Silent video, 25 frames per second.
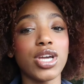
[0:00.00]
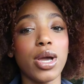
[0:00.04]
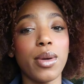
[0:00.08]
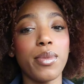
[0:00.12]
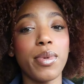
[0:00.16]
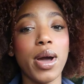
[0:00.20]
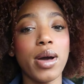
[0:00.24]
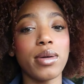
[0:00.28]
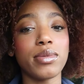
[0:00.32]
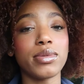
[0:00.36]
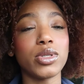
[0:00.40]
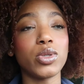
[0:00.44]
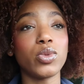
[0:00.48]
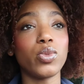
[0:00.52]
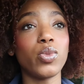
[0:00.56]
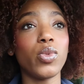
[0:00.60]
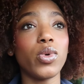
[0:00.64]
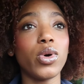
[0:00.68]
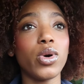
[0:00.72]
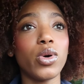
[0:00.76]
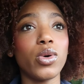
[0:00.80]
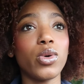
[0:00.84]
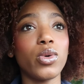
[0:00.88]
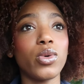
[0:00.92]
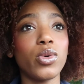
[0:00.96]
I probably
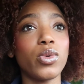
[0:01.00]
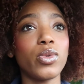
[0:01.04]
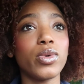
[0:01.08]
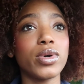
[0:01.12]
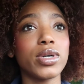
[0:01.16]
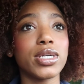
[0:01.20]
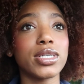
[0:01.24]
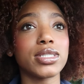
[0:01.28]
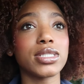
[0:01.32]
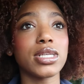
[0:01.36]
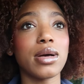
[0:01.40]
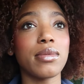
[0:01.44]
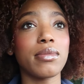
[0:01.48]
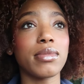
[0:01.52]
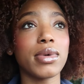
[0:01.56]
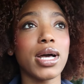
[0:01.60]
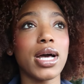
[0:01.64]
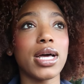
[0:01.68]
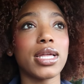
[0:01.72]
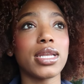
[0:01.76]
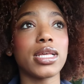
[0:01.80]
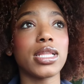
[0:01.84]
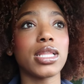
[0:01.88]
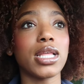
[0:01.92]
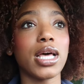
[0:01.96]
won't, because I'm
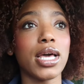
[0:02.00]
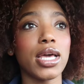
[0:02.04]
kind of